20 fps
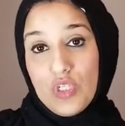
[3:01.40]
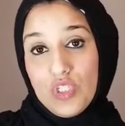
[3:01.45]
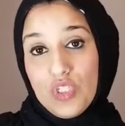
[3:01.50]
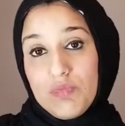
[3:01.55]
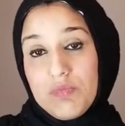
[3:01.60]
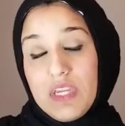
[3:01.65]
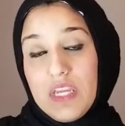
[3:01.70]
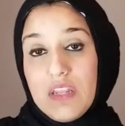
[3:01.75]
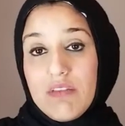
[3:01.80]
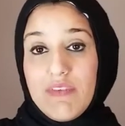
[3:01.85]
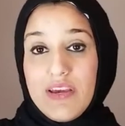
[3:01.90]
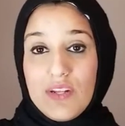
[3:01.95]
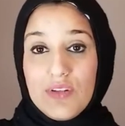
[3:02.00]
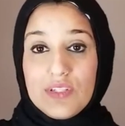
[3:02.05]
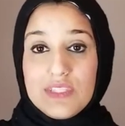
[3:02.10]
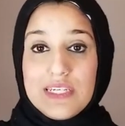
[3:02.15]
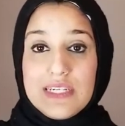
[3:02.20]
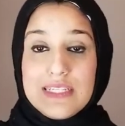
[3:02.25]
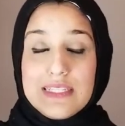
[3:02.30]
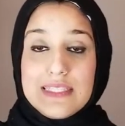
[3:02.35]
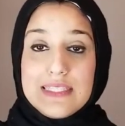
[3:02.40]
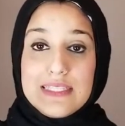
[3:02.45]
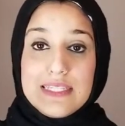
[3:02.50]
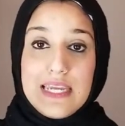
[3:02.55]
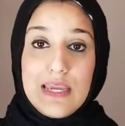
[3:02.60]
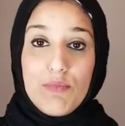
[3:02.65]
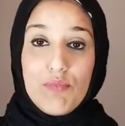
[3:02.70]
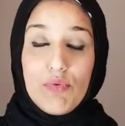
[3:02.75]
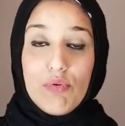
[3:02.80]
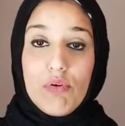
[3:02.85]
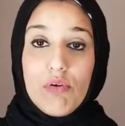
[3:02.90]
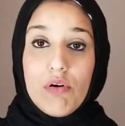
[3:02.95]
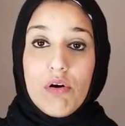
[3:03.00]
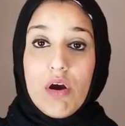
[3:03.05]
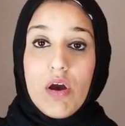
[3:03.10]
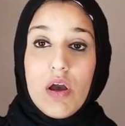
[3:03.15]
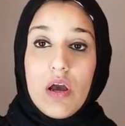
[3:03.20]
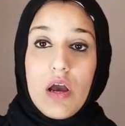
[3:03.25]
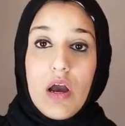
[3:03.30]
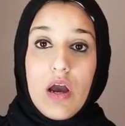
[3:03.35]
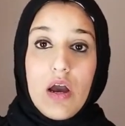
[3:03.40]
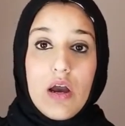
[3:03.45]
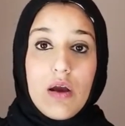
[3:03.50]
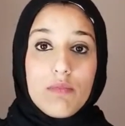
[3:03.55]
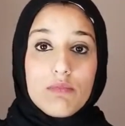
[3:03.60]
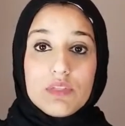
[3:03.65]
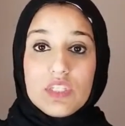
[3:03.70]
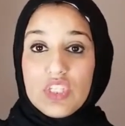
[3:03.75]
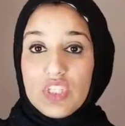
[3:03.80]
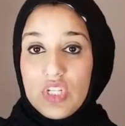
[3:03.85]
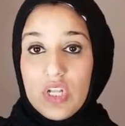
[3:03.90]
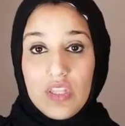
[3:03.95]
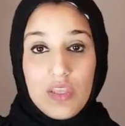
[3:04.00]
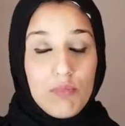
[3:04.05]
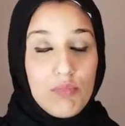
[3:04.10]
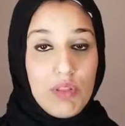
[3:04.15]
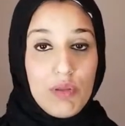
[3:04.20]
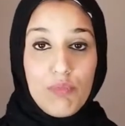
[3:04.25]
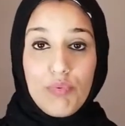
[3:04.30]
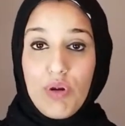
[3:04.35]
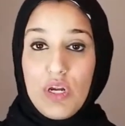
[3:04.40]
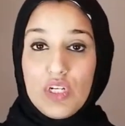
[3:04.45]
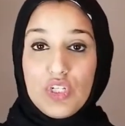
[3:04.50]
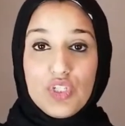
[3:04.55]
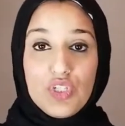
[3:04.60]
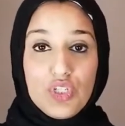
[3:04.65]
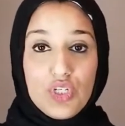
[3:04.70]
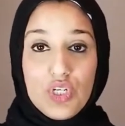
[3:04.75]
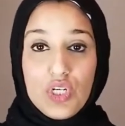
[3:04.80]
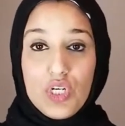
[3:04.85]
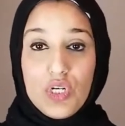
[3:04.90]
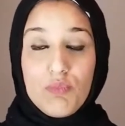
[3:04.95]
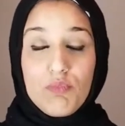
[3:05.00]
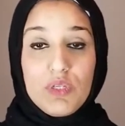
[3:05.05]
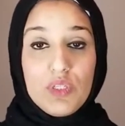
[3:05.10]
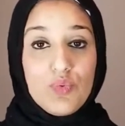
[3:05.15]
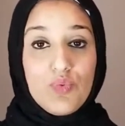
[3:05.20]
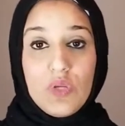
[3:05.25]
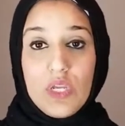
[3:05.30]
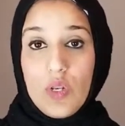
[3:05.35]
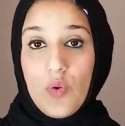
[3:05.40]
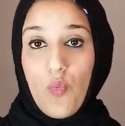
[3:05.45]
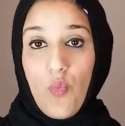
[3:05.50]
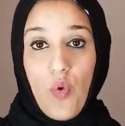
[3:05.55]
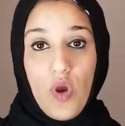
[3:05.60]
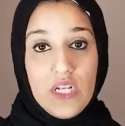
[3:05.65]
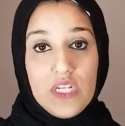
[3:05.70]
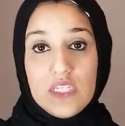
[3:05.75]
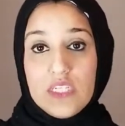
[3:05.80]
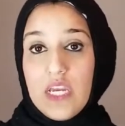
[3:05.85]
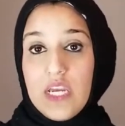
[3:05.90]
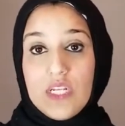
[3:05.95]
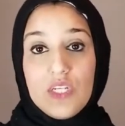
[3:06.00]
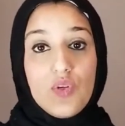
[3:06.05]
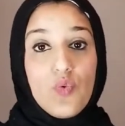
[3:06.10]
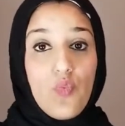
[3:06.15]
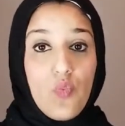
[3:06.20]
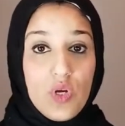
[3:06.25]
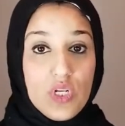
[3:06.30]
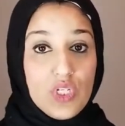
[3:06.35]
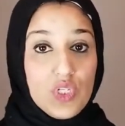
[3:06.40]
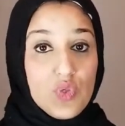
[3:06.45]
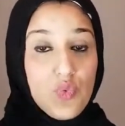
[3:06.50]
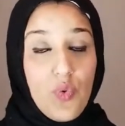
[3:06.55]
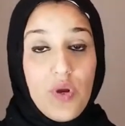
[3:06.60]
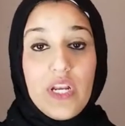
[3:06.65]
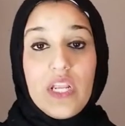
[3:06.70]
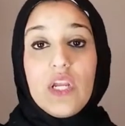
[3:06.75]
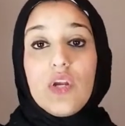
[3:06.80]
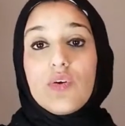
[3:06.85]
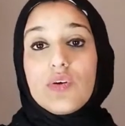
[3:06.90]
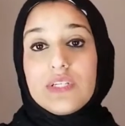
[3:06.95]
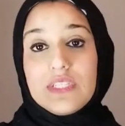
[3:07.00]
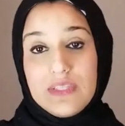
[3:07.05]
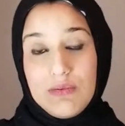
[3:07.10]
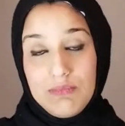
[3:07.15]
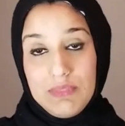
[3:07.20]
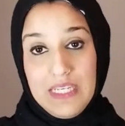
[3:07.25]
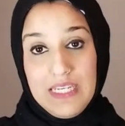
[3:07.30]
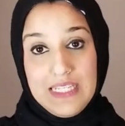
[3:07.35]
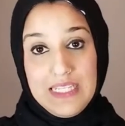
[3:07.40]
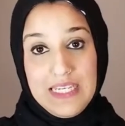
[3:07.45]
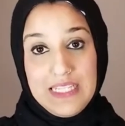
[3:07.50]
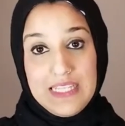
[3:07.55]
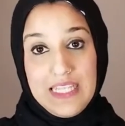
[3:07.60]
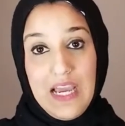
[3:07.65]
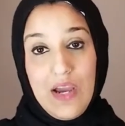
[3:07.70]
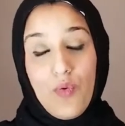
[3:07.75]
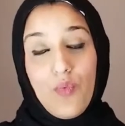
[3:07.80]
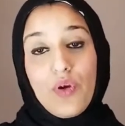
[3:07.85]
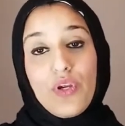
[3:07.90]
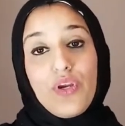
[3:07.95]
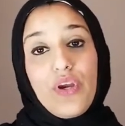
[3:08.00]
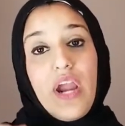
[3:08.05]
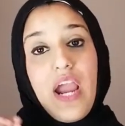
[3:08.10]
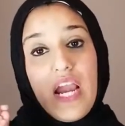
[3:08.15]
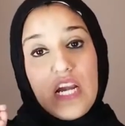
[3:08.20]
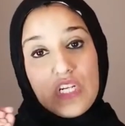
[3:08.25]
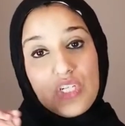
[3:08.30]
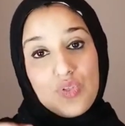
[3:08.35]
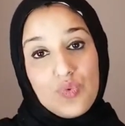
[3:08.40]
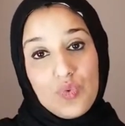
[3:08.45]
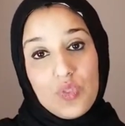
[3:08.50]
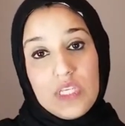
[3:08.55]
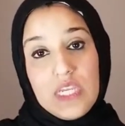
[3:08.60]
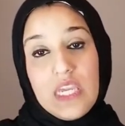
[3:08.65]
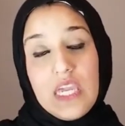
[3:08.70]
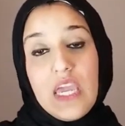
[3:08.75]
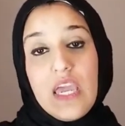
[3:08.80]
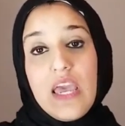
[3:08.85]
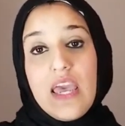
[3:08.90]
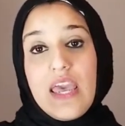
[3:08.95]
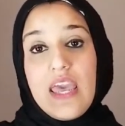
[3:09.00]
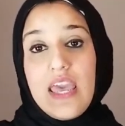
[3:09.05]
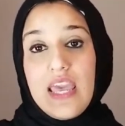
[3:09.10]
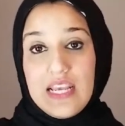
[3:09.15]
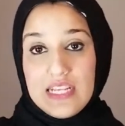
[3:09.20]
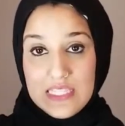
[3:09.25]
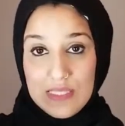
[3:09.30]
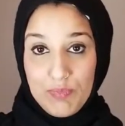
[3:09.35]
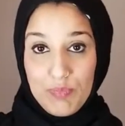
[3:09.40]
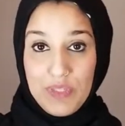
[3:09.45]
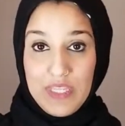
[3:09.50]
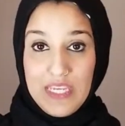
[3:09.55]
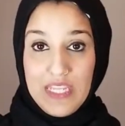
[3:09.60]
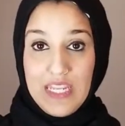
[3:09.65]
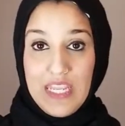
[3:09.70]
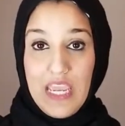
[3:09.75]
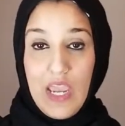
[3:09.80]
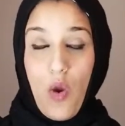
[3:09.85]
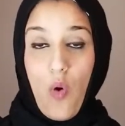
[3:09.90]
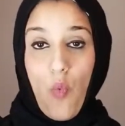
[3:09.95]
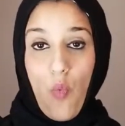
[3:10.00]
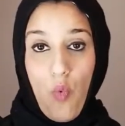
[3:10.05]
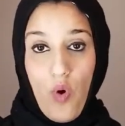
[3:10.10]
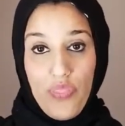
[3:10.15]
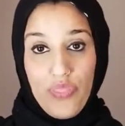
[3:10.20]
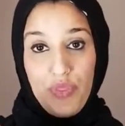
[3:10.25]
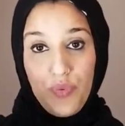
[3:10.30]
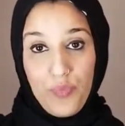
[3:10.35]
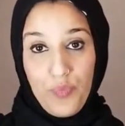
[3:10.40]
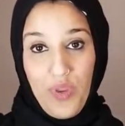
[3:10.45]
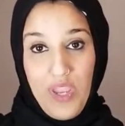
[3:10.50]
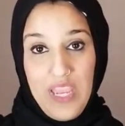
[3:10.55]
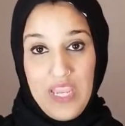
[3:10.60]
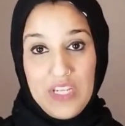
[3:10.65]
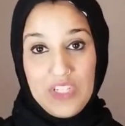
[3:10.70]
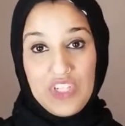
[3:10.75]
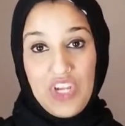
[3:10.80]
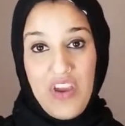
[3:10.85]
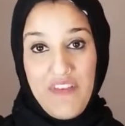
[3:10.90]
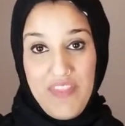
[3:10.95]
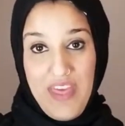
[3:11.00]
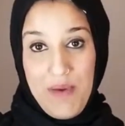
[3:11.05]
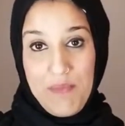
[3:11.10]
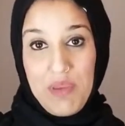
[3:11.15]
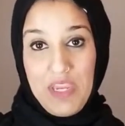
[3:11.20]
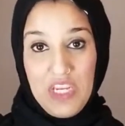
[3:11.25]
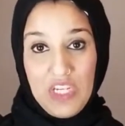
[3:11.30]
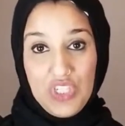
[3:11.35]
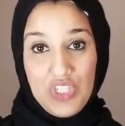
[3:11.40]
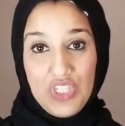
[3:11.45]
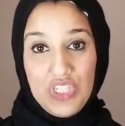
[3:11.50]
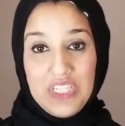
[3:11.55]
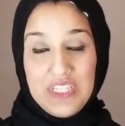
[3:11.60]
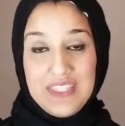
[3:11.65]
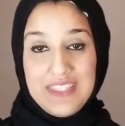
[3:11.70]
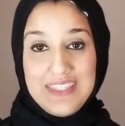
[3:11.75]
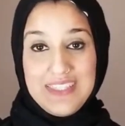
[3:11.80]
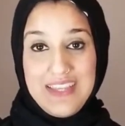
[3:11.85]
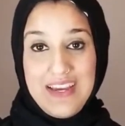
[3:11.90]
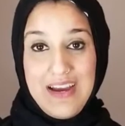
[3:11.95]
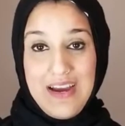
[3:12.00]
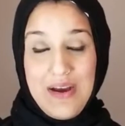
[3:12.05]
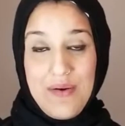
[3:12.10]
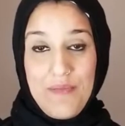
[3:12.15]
what you mean. Vital signs stable, systolic blood pressure between 110 to 120 or something like that, where you're actually explaining what the range of that patient's